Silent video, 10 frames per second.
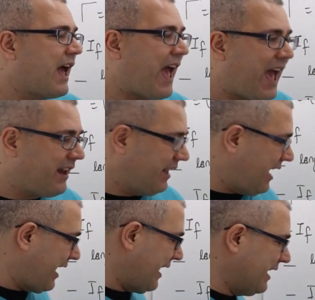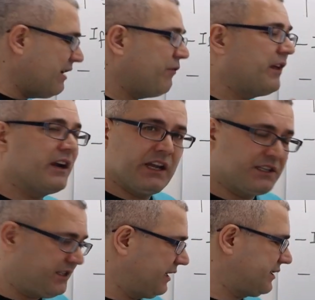And again, if there
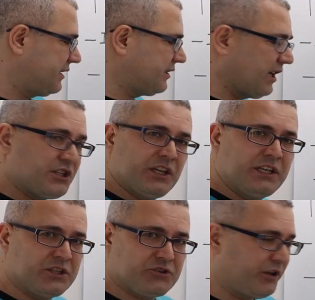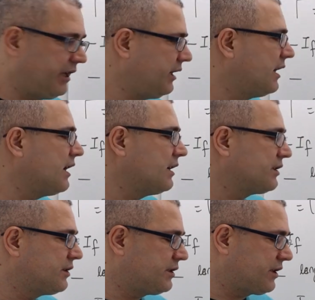exists such a history,
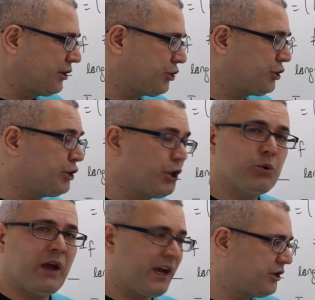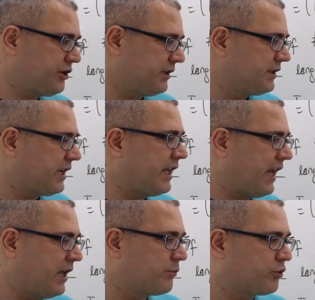such two actions,
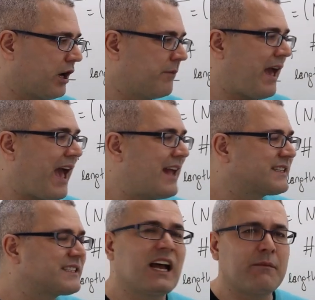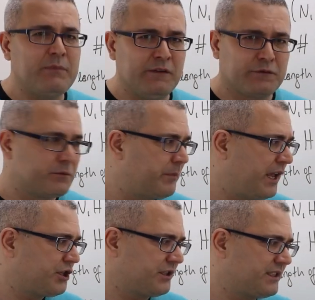A prime, and some
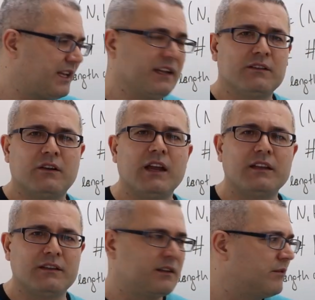information set, all right?